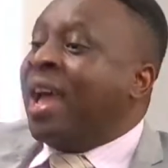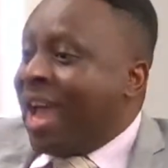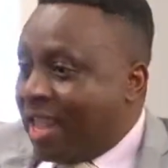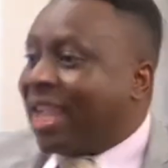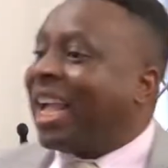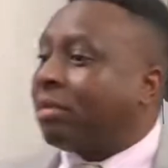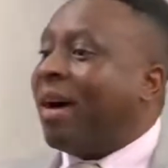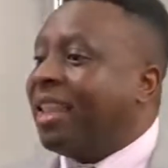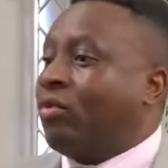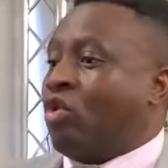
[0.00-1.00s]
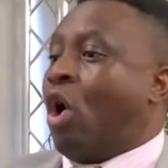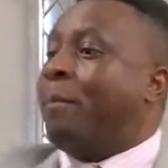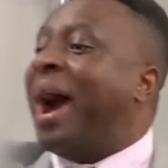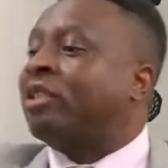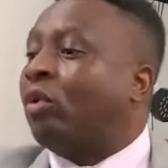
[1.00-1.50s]
and that money will go
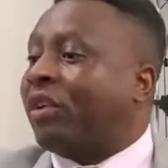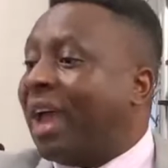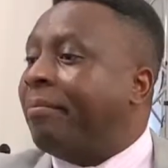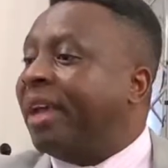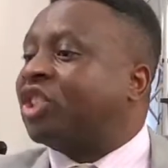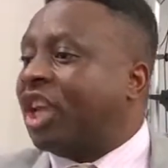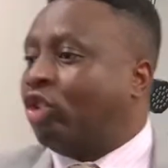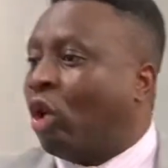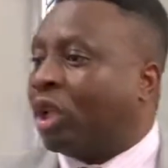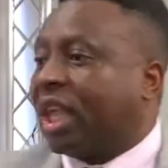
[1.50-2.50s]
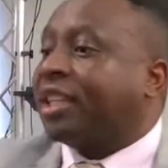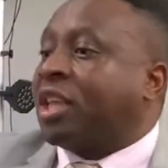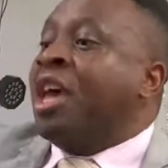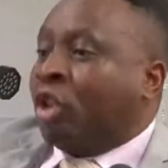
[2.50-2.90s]
back to chemists and doctors